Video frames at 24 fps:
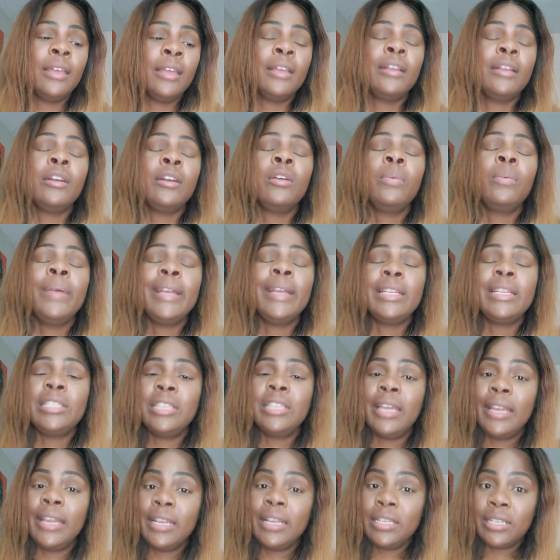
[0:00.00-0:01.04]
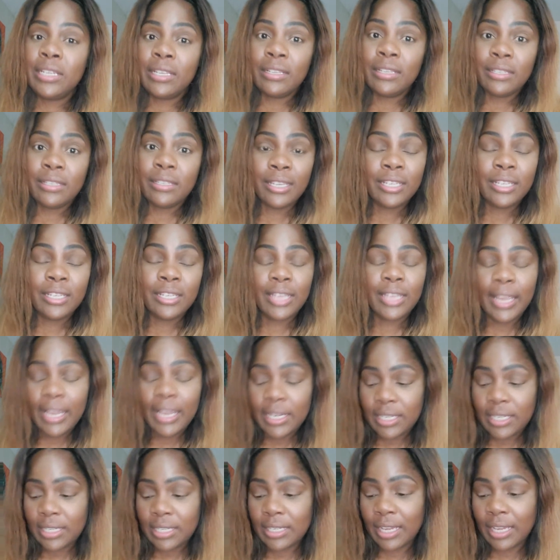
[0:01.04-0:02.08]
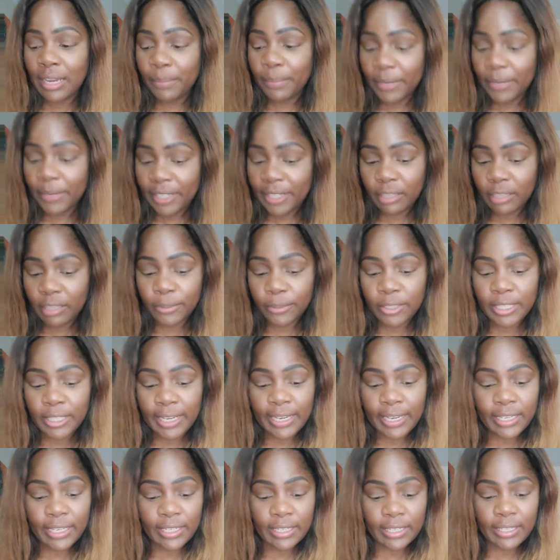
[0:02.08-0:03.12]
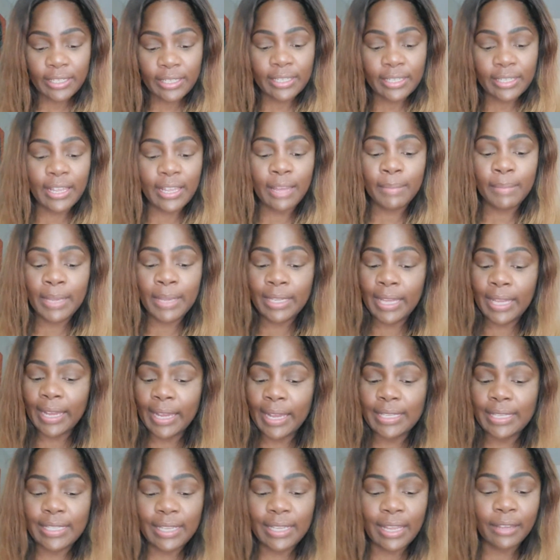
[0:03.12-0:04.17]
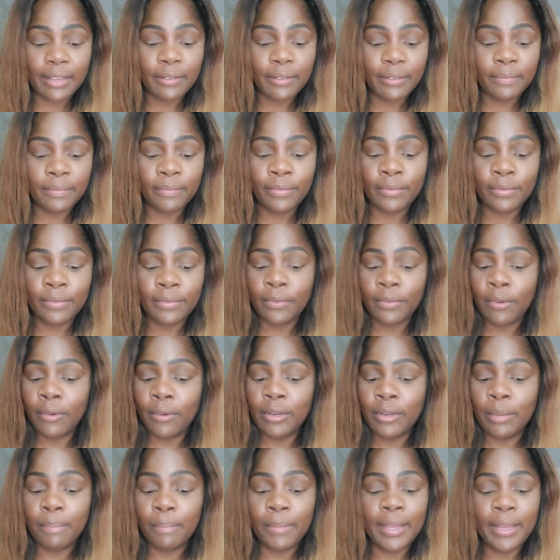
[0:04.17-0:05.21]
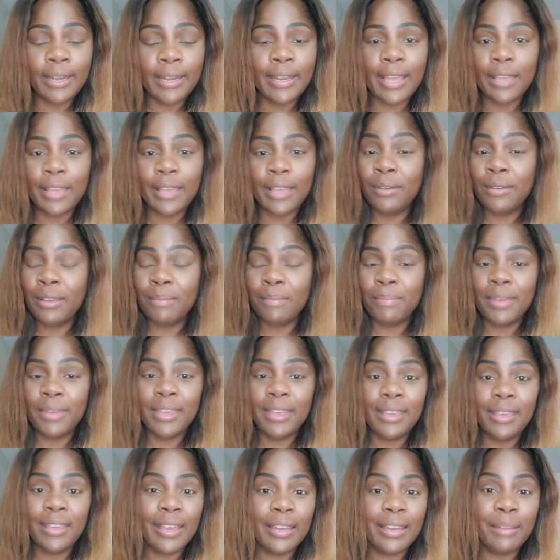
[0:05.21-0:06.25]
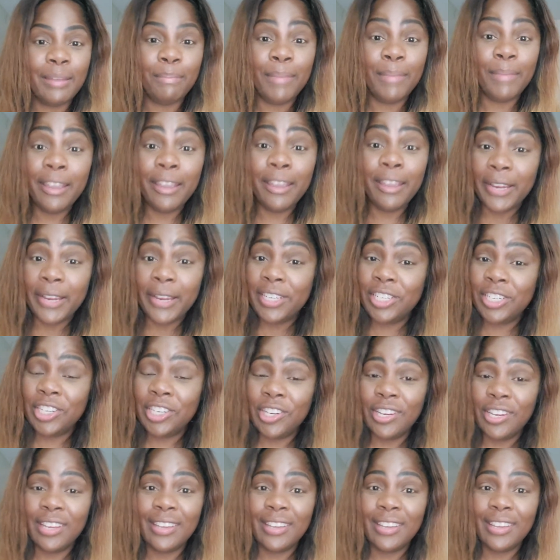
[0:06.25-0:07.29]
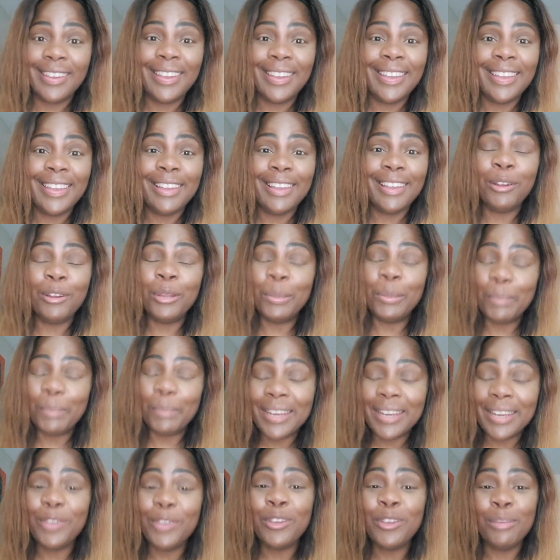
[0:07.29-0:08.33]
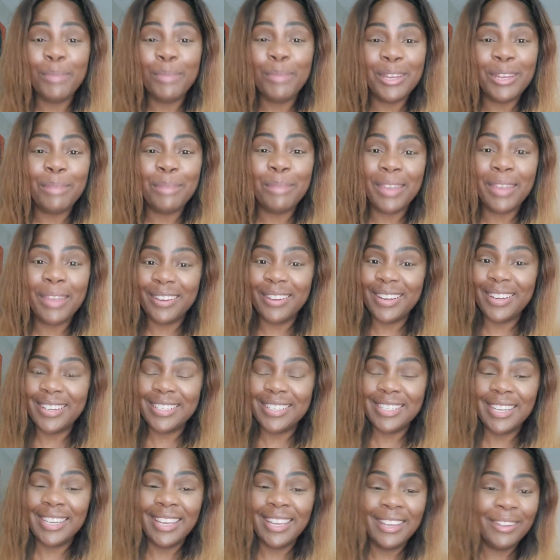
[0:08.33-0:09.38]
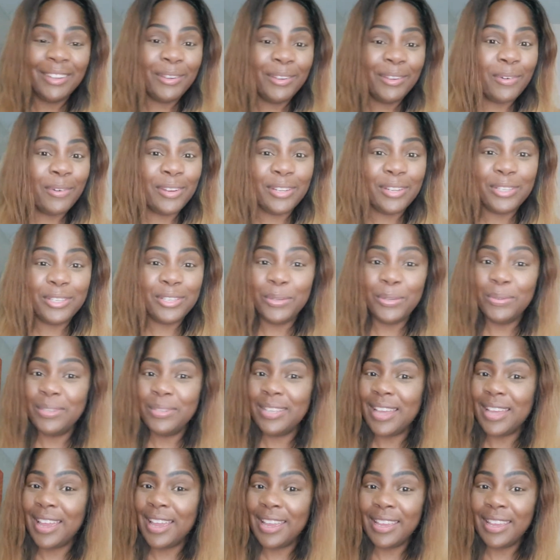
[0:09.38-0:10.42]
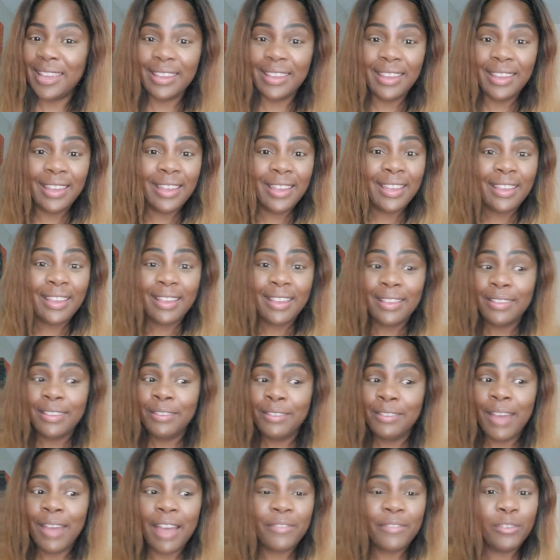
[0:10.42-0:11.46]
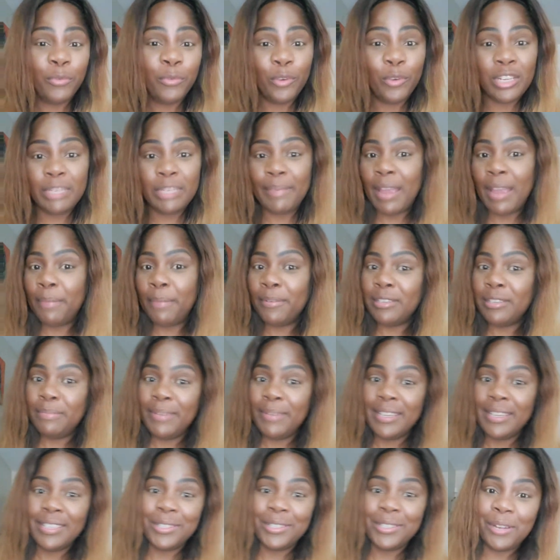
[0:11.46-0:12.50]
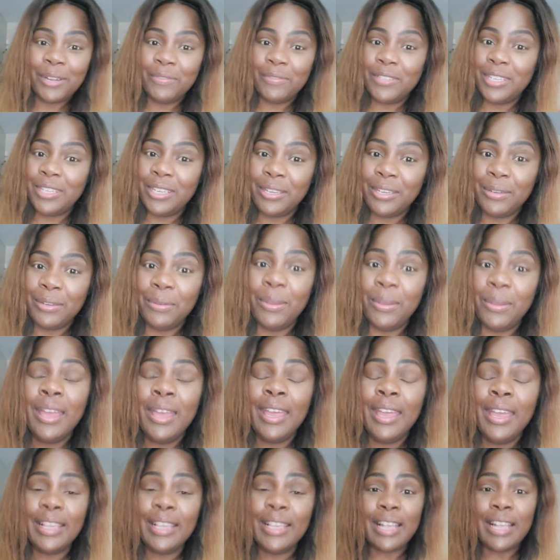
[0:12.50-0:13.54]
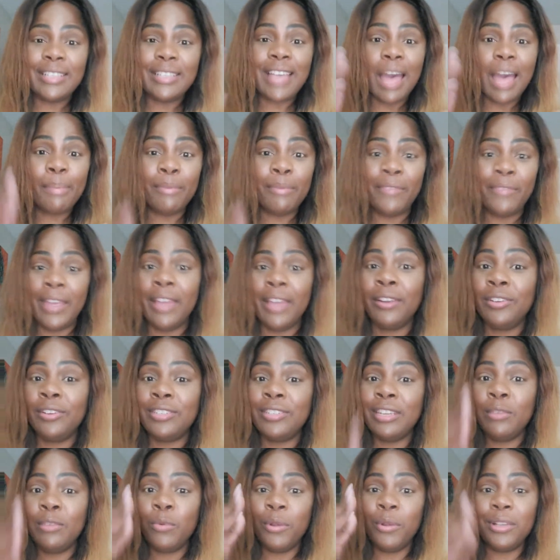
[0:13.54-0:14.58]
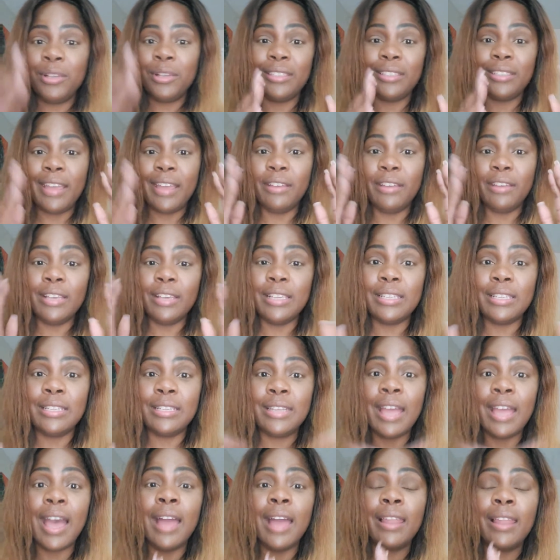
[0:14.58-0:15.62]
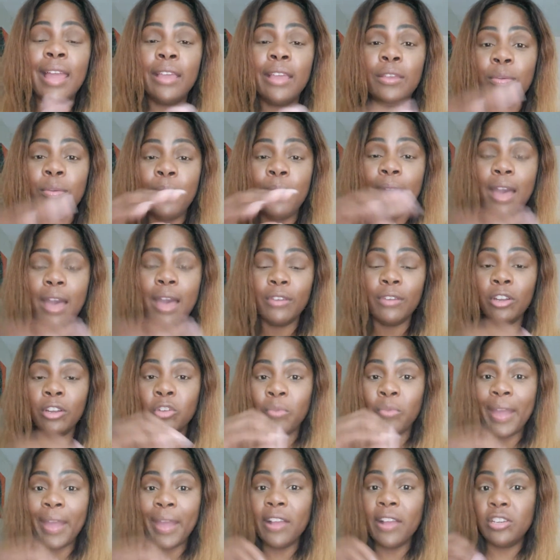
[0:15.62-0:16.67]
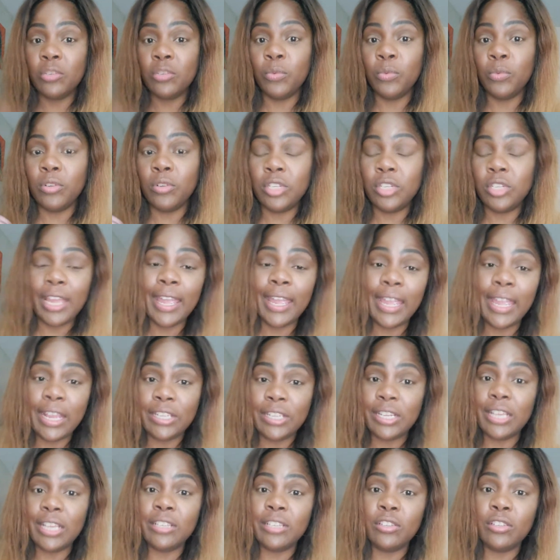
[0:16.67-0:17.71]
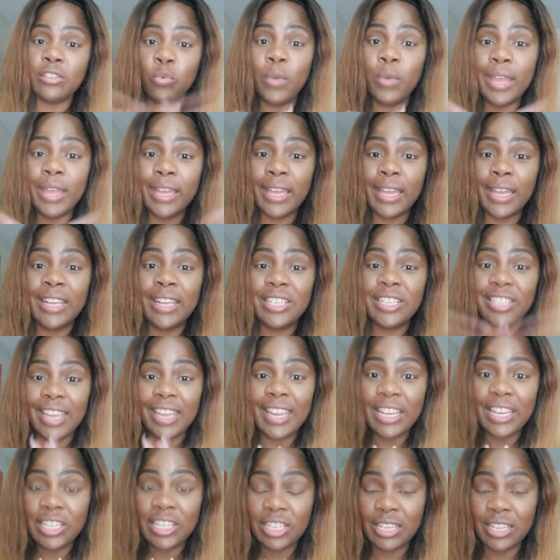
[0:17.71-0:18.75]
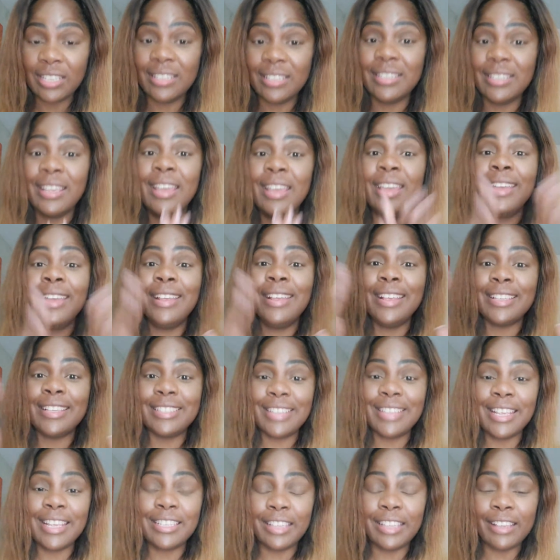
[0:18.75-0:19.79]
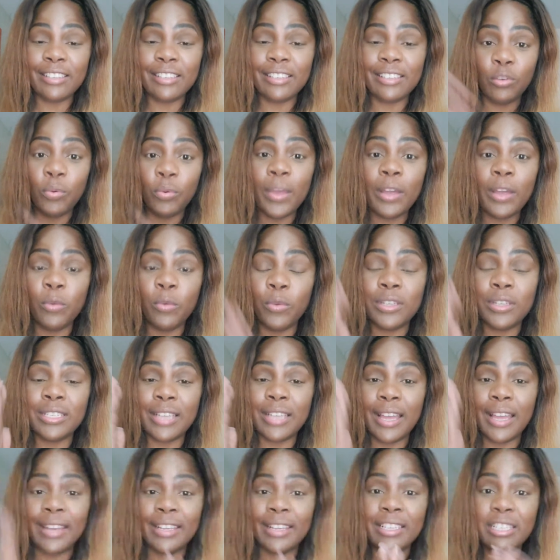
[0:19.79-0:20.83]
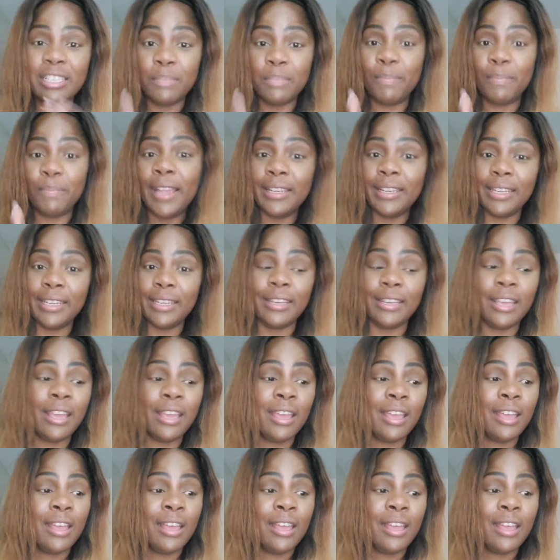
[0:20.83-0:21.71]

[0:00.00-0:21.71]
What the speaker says: Quick changes, unpredictable changes. I mean, like I said, like on a Monday you can be in a marriage. On a Monday you can be in a marriage. On a Tuesday you have divorce papers being served to you. It's that type of energy where it's like it's not like you have a gradual change. It's quick changes. It's quick where it's unexpected.